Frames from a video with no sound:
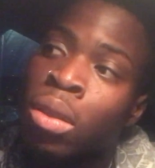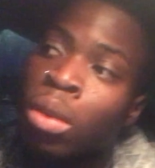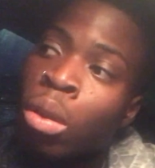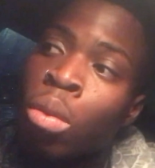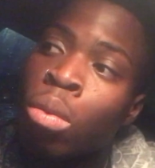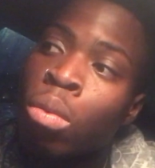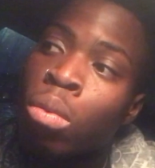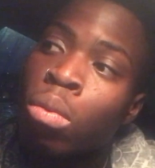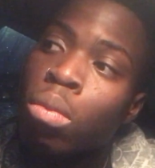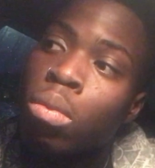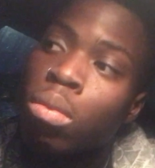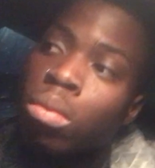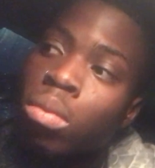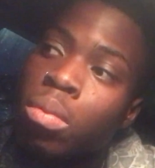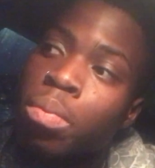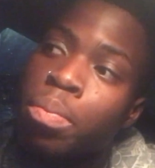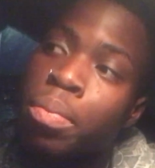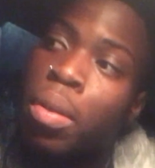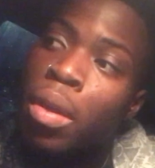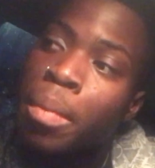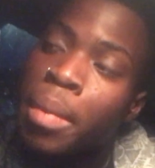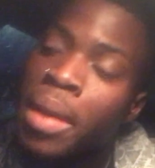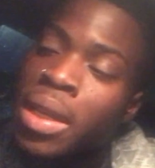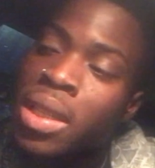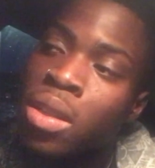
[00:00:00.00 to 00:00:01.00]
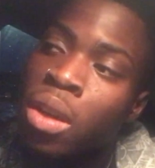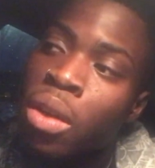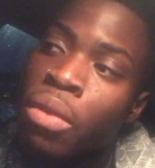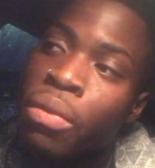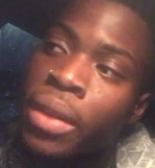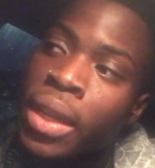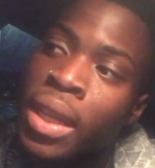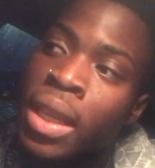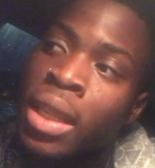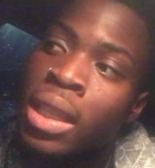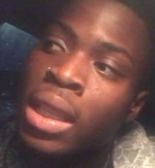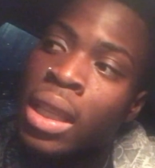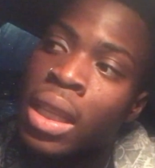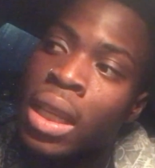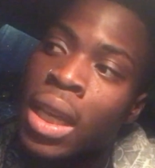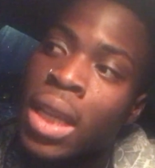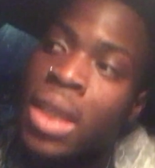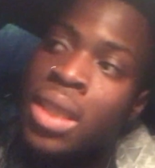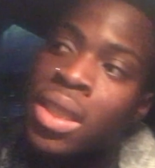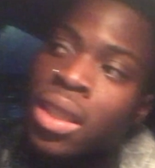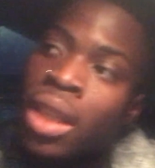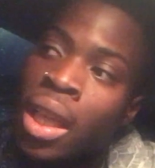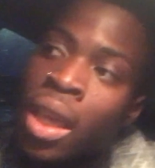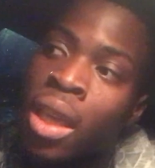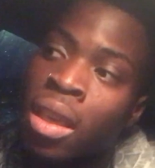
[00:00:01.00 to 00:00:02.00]
don't put myself in a
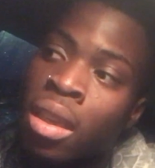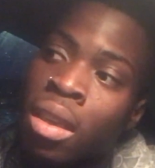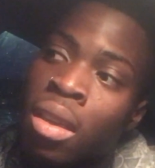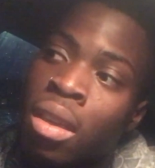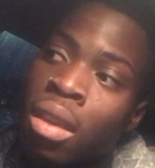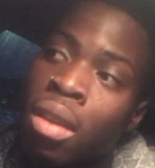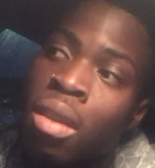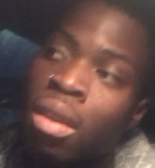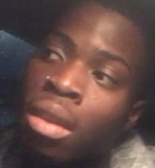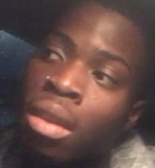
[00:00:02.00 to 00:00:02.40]
state,